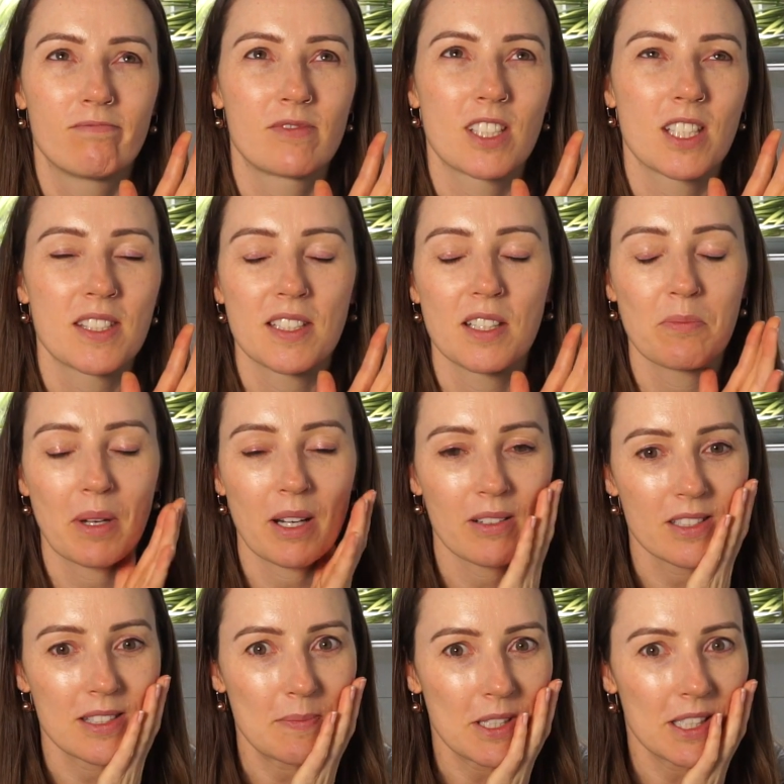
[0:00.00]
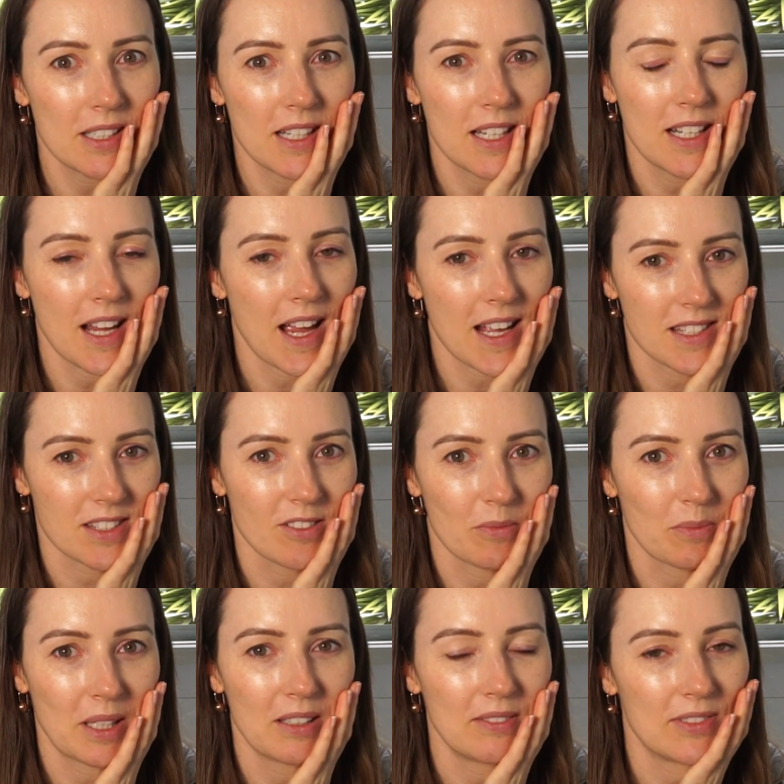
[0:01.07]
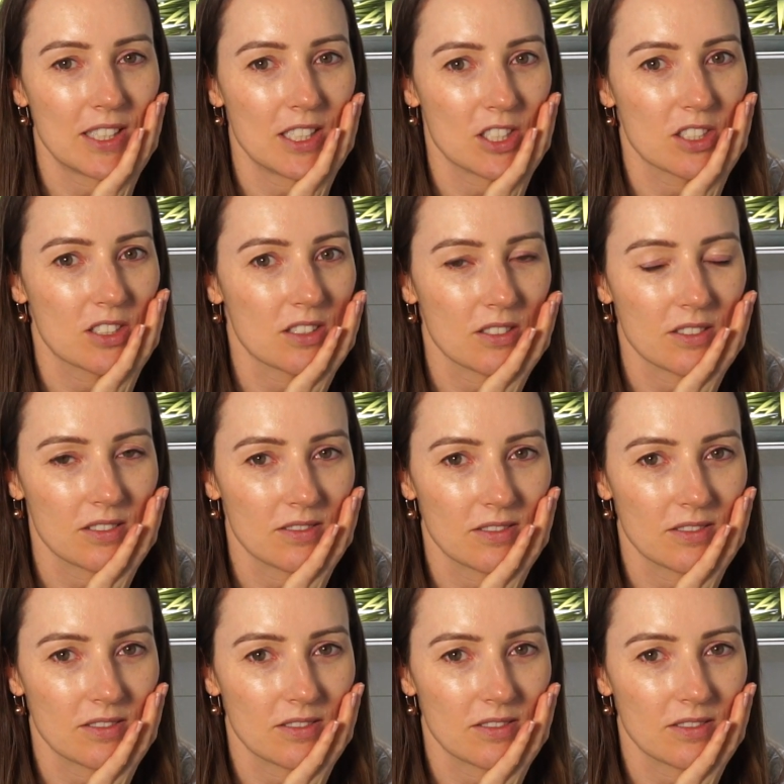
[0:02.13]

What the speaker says: just an embarrassment. It has not been finished.